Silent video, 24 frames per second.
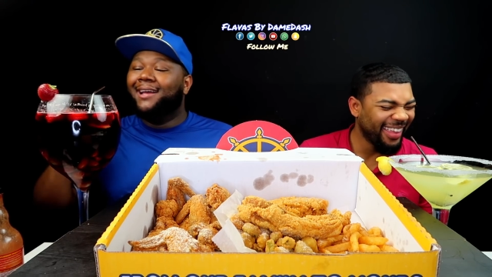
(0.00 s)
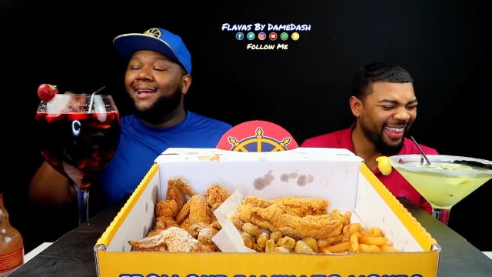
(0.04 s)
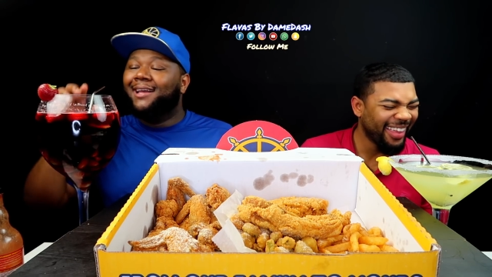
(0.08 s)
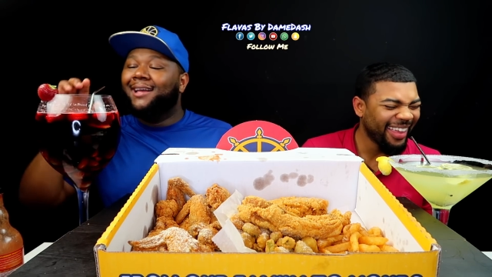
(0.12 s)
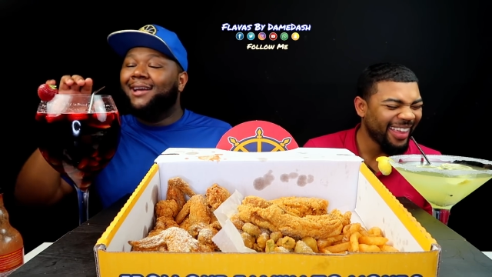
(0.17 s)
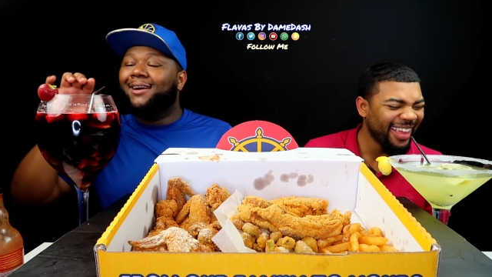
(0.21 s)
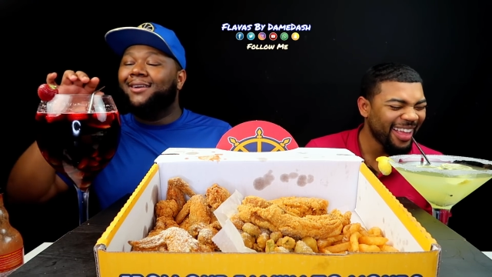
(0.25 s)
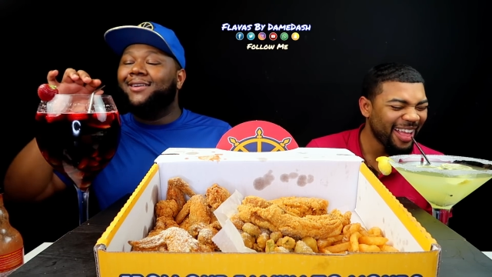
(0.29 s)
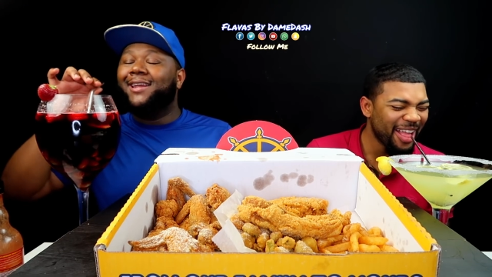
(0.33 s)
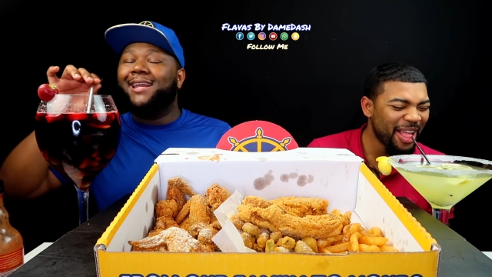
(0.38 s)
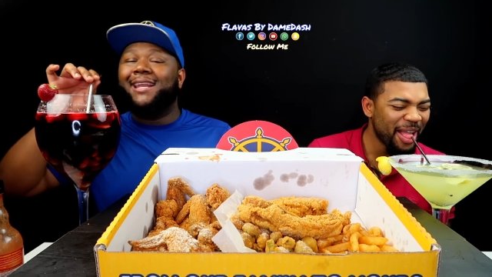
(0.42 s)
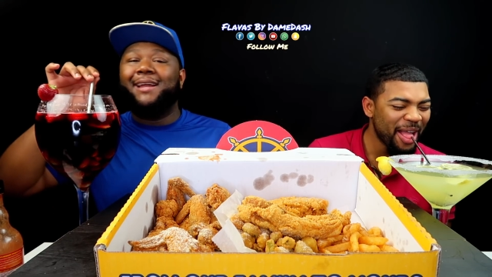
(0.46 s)
Speaker 1: You
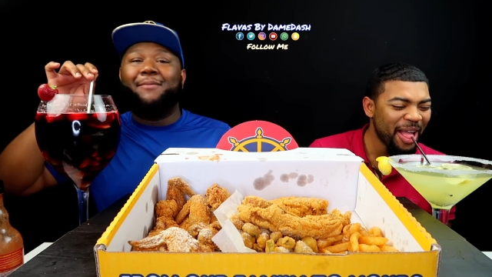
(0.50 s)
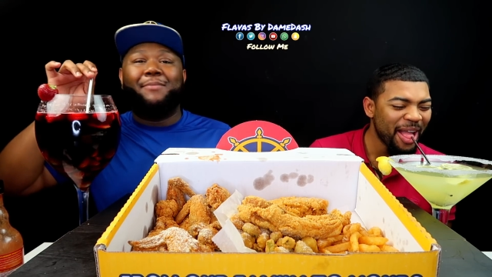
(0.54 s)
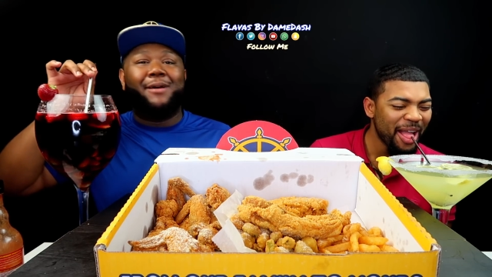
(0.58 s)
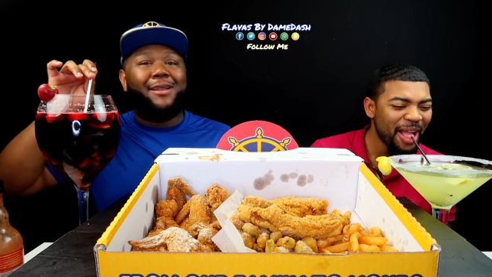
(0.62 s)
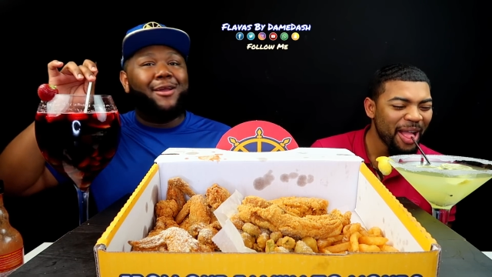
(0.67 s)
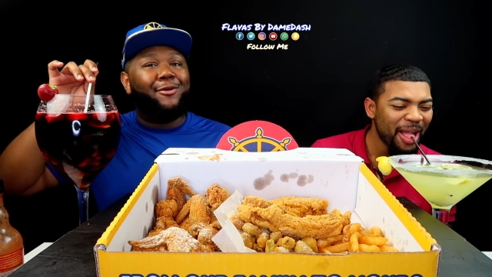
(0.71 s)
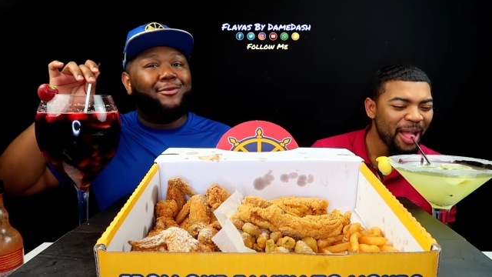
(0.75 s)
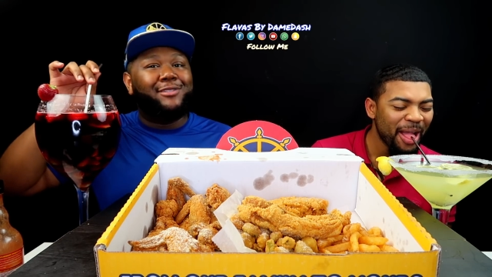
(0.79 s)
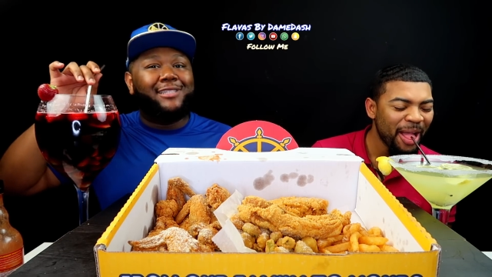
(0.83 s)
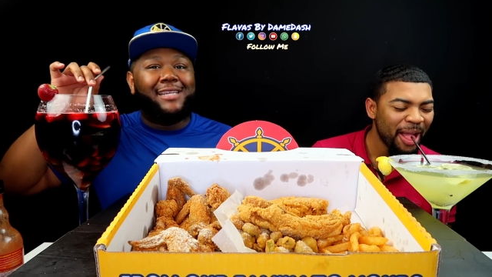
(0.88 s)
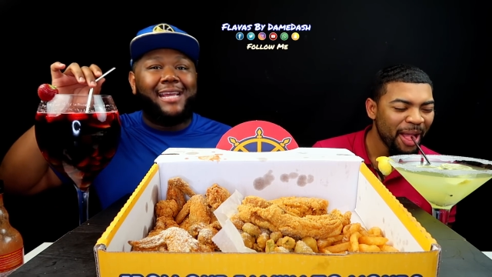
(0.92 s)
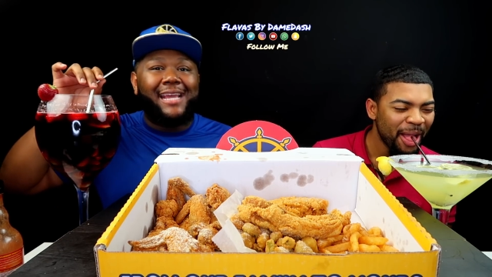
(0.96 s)
don't know nothing about
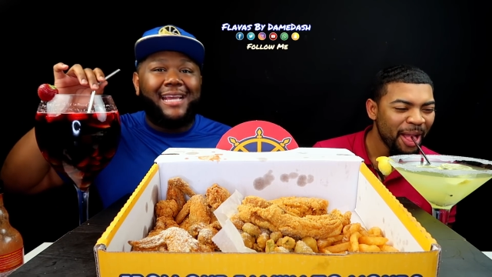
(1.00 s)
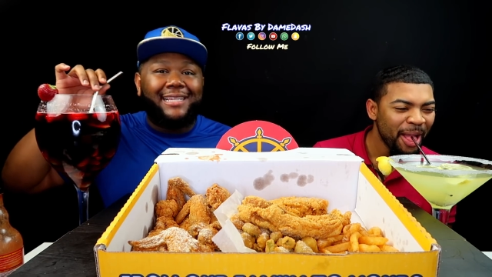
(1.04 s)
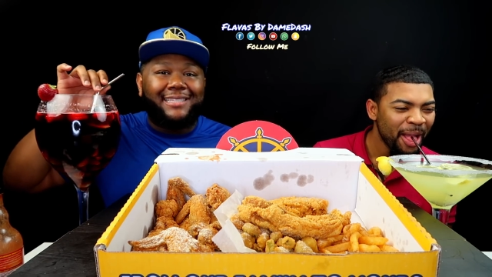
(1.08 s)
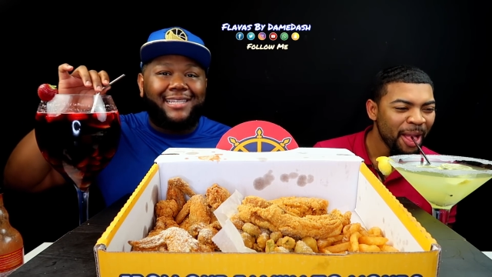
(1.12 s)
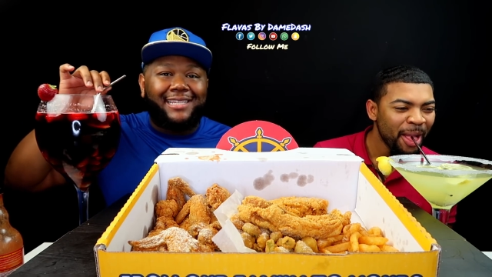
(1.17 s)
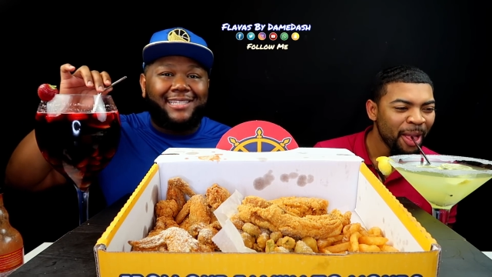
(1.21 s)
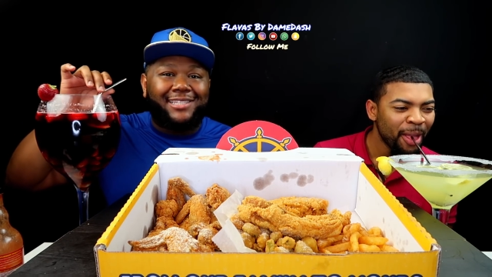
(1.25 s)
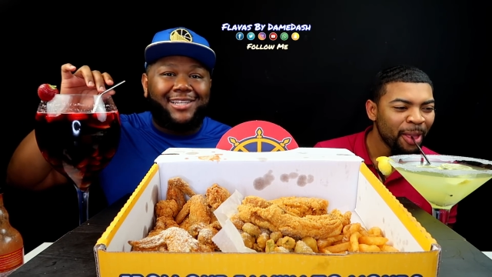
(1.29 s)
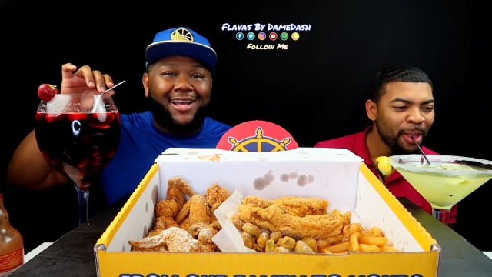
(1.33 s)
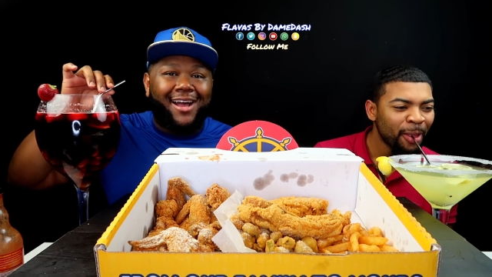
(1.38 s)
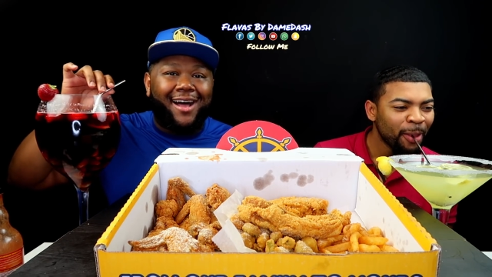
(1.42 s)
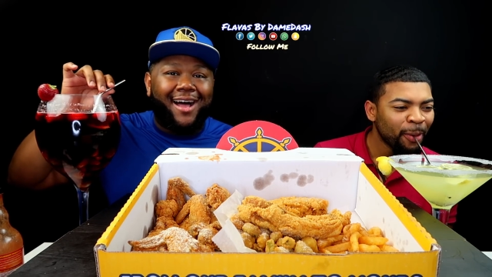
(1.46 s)
no
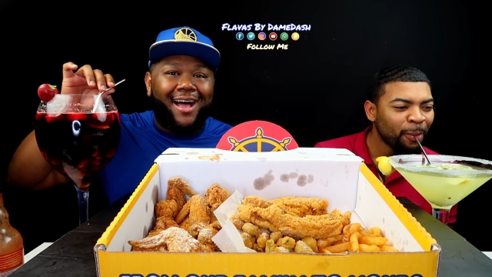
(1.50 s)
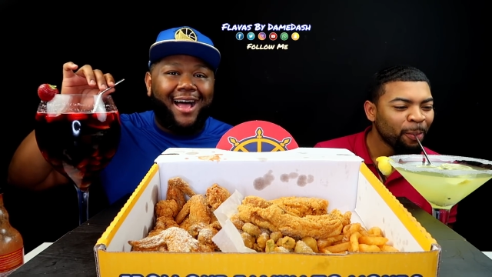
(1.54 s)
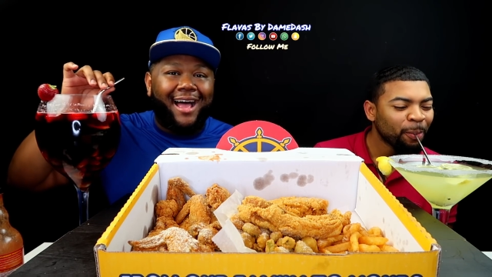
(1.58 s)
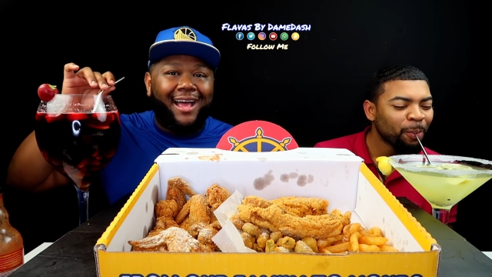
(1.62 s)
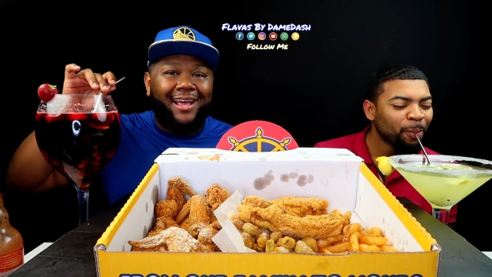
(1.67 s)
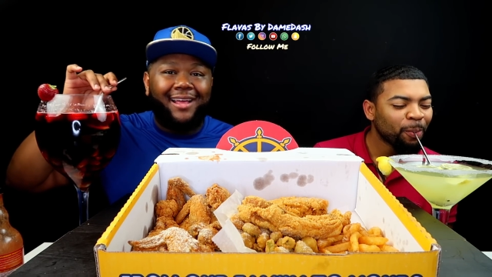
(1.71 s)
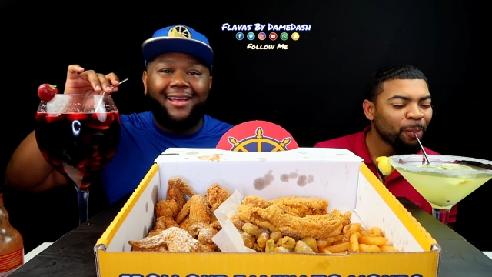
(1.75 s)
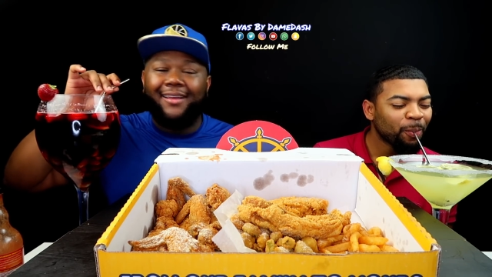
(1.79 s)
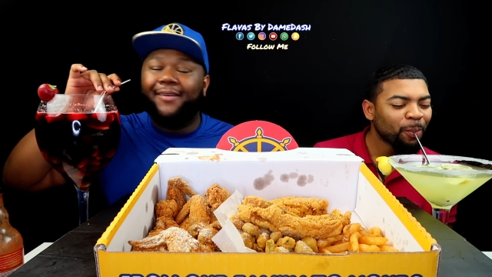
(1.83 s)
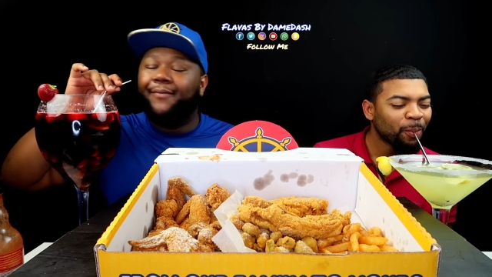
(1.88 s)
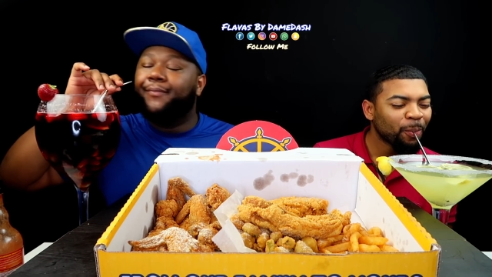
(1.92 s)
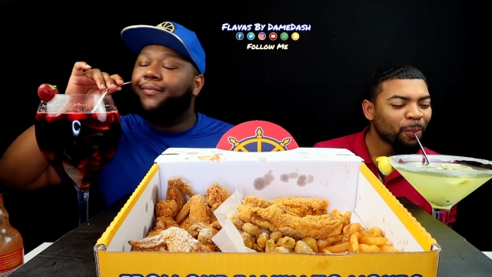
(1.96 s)
Jesus,
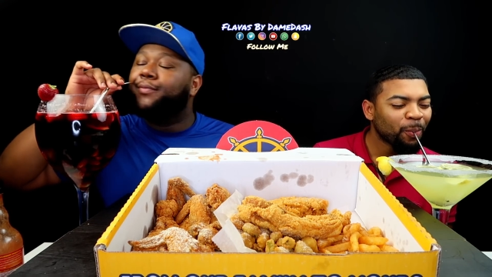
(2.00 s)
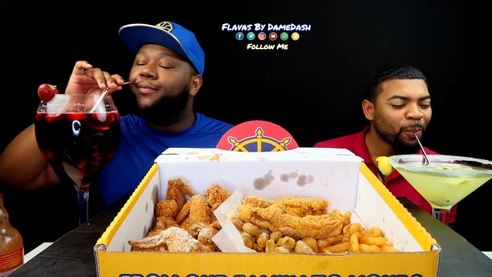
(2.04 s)
y'all?